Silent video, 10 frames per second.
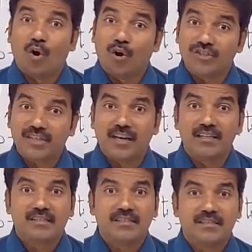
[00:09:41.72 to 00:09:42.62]
of
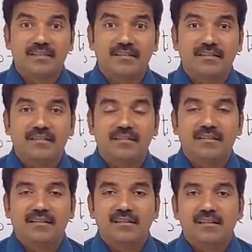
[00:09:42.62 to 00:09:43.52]
odd size,
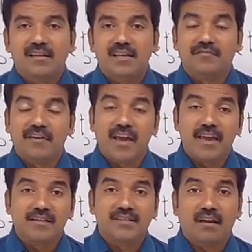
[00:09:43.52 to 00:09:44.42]

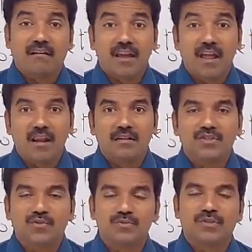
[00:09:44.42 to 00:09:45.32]
if A is a
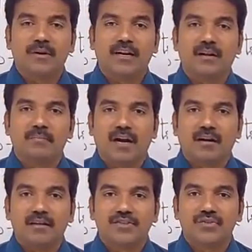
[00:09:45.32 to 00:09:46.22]
real skew
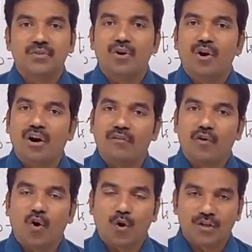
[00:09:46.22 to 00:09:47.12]
symmetric matrix
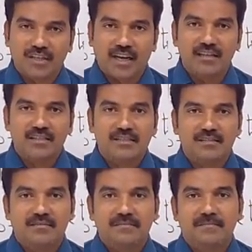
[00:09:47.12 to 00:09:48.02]
of odd
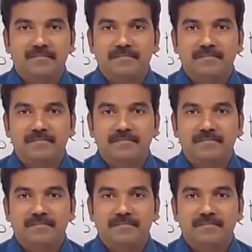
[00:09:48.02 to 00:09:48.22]
size,